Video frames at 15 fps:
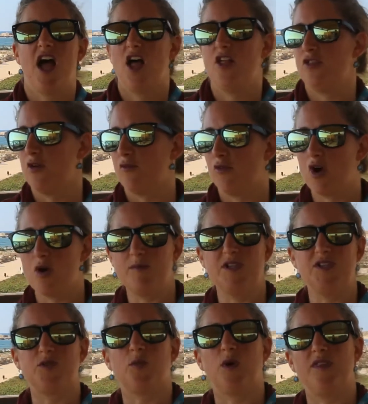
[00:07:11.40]
And the
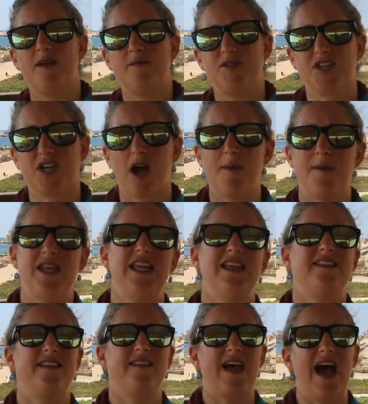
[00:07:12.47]
Romans want them to come and
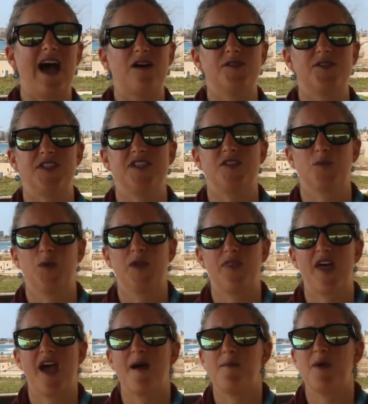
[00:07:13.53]
eat in the houses with
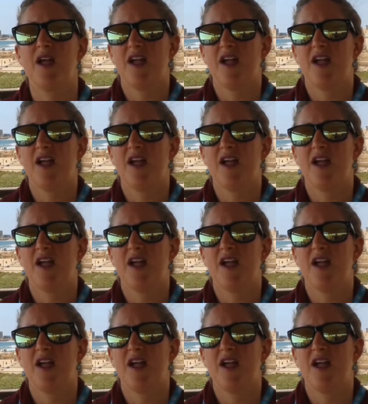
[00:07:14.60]
them.